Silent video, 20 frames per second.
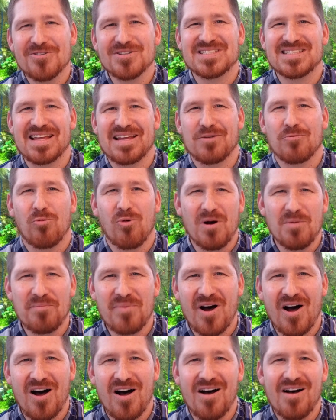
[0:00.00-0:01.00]
is take one
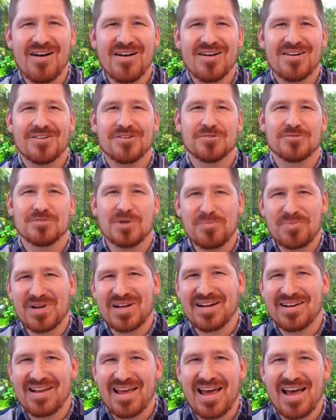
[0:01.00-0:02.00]
ball, rip it
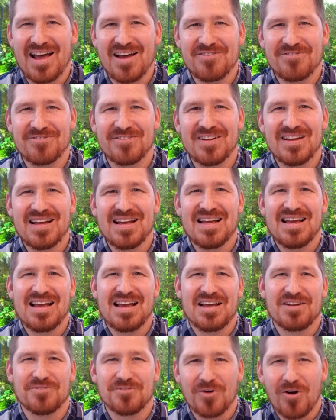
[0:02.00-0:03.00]
in half,
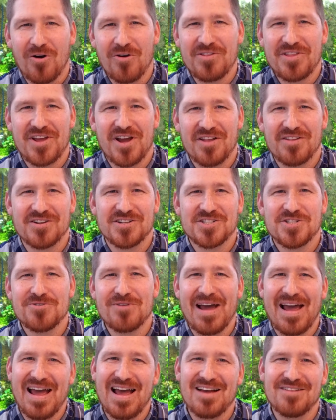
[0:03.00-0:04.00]
and roll the other two
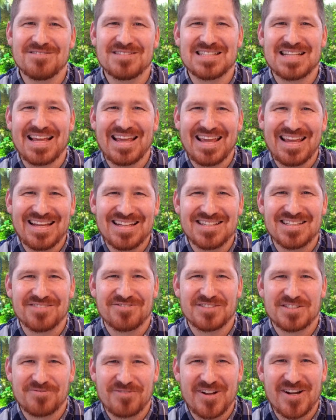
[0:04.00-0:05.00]
halves into
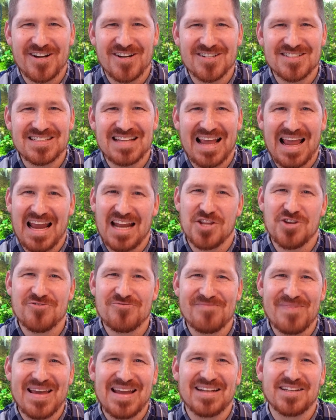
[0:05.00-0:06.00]
spheres, and
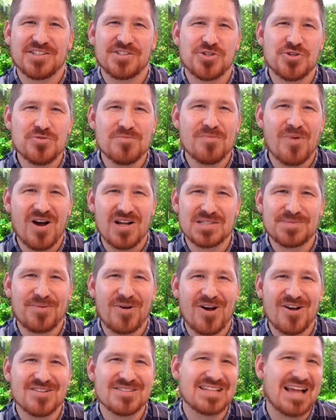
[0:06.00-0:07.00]
you've made 2 moss
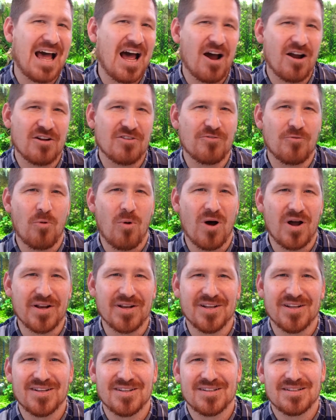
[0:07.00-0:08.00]
balls out of 1.
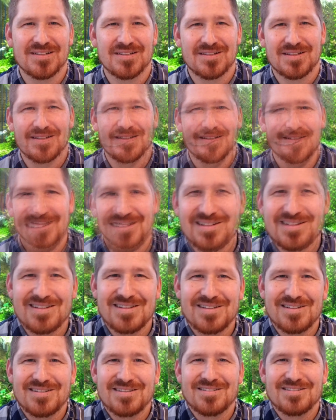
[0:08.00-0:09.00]

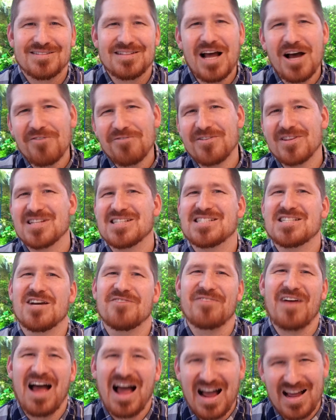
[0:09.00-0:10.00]
Now for the
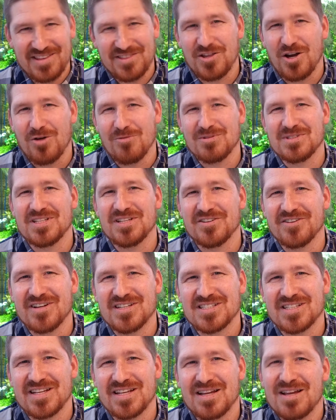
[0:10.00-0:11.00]
stuff I thought was
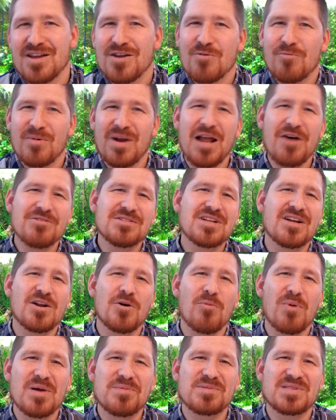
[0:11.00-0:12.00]
interesting. When I was on a
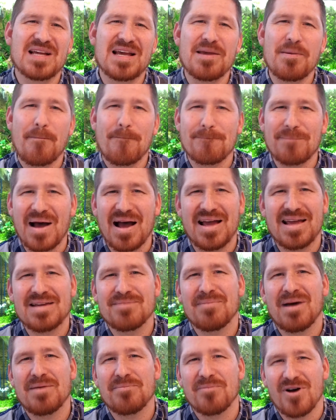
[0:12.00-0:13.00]
website
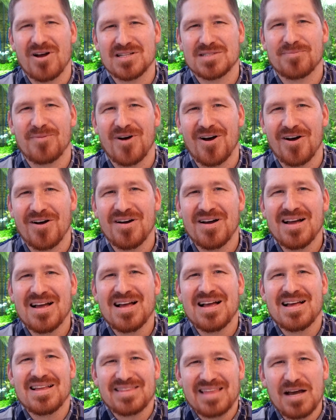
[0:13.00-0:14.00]
buying my moss ball,
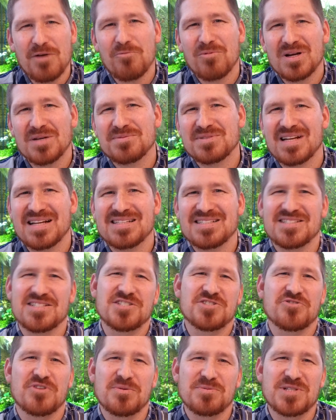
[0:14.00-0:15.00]
that website's
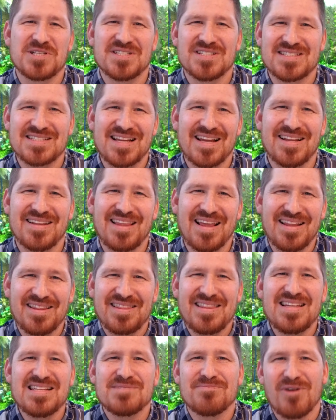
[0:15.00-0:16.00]
description said that
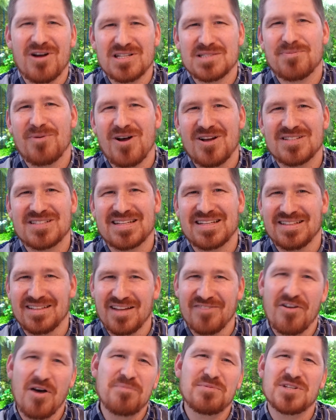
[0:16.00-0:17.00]
these moss balls can
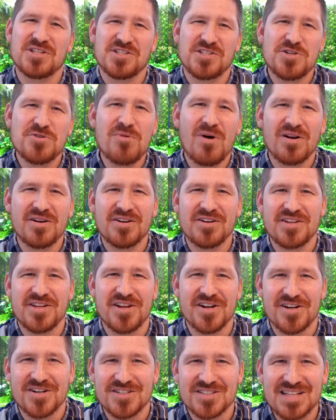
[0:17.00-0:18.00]
live up to 200
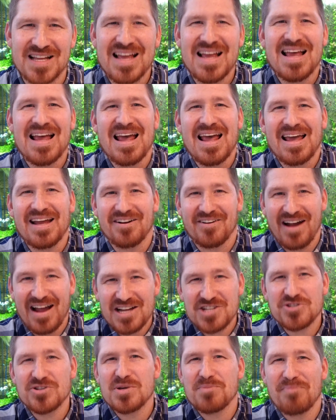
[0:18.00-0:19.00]
years and are
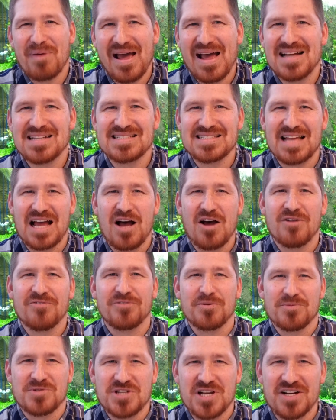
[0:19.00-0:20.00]
actually passed down
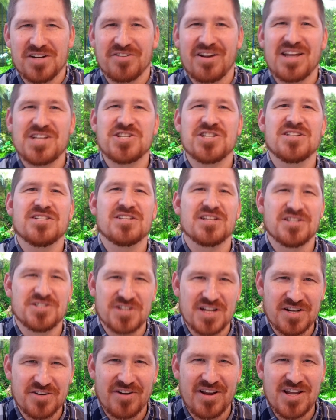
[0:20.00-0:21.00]
from generation to
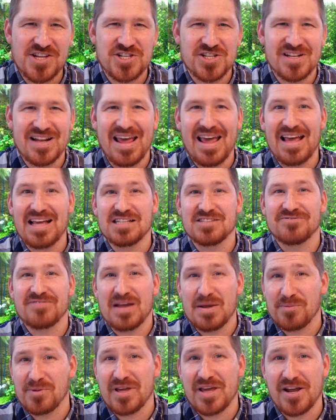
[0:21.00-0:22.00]
generation as
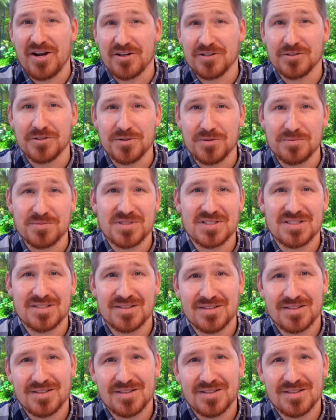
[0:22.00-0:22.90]
family heirlooms.